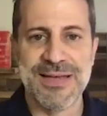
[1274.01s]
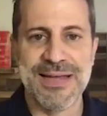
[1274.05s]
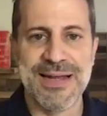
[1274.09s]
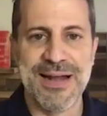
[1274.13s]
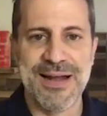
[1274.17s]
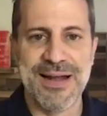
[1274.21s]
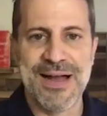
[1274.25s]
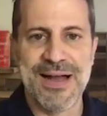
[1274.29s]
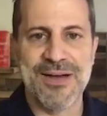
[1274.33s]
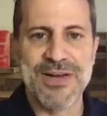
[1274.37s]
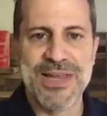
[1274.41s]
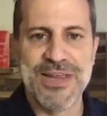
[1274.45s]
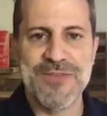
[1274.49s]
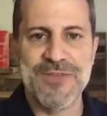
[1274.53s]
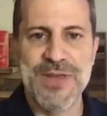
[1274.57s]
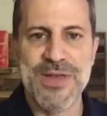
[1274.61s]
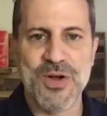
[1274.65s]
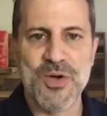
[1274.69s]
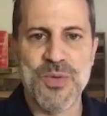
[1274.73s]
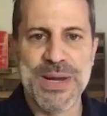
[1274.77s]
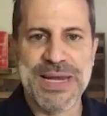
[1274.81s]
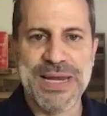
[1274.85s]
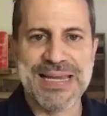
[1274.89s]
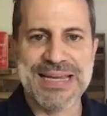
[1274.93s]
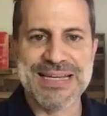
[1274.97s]
And I'll give you a
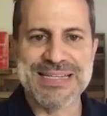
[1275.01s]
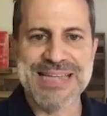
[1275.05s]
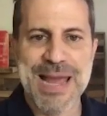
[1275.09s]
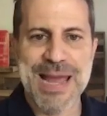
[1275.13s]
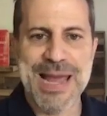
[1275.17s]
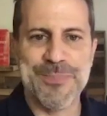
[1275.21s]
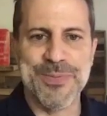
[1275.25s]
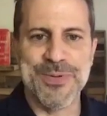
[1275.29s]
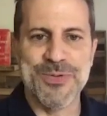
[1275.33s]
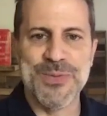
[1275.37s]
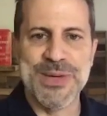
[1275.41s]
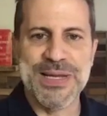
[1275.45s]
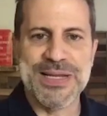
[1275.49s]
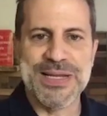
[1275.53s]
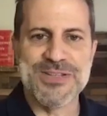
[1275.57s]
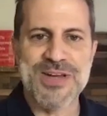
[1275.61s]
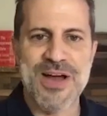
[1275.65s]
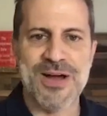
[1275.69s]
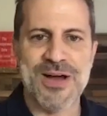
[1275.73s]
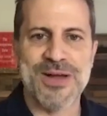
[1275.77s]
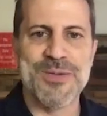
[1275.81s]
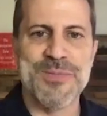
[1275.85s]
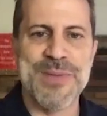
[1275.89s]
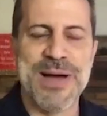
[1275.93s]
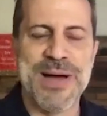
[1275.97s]
quick example. We can
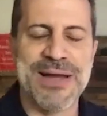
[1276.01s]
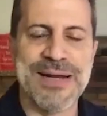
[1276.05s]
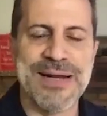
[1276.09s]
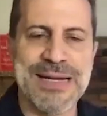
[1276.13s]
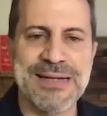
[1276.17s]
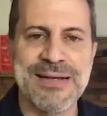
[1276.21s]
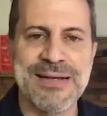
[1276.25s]
talk about it.